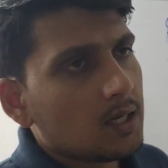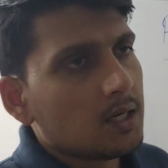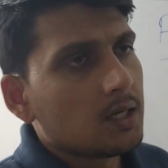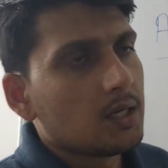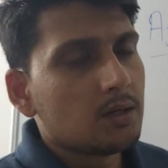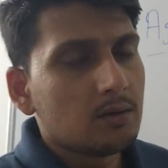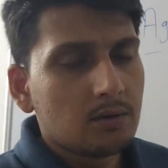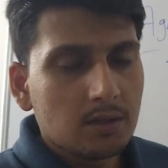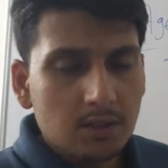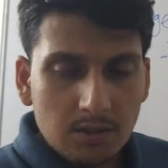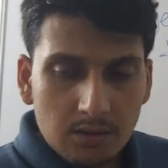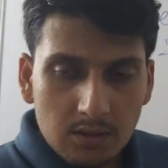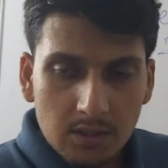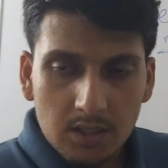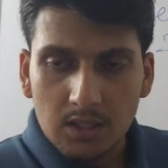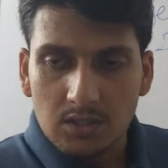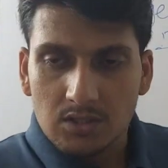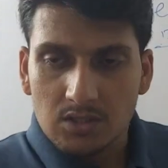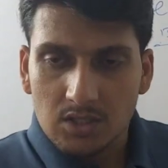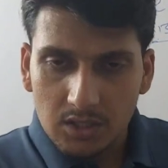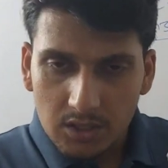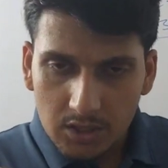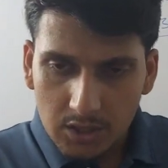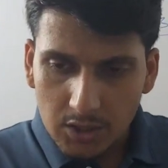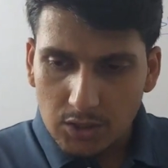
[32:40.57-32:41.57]
into the
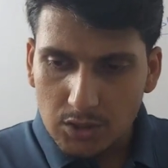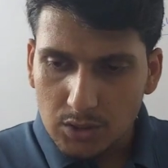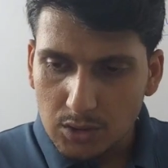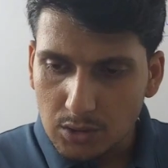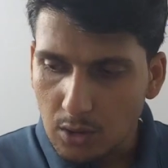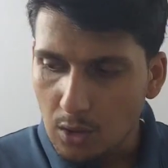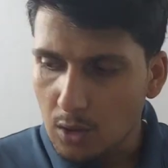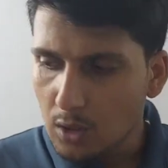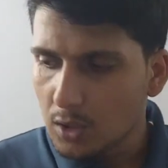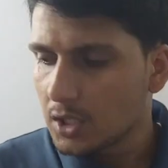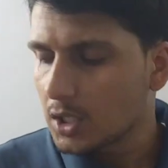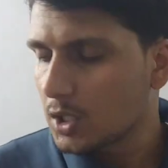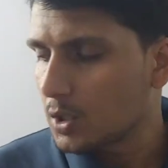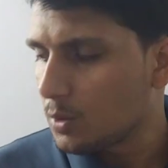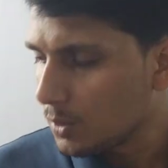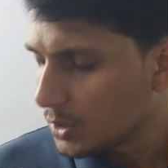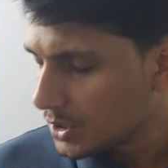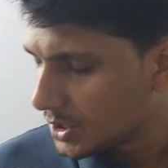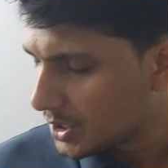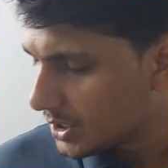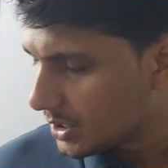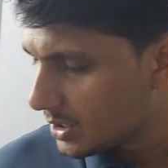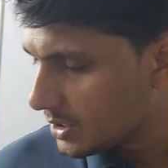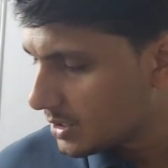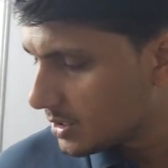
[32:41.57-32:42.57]
consideration all the
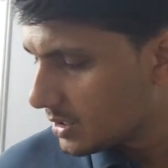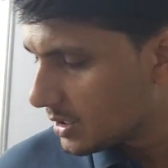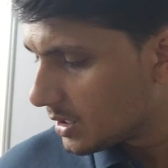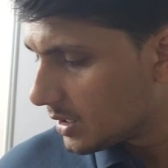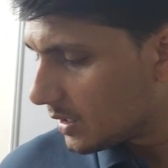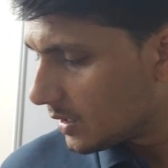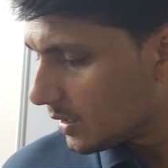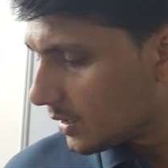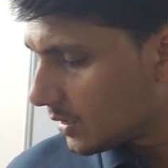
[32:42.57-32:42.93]
questions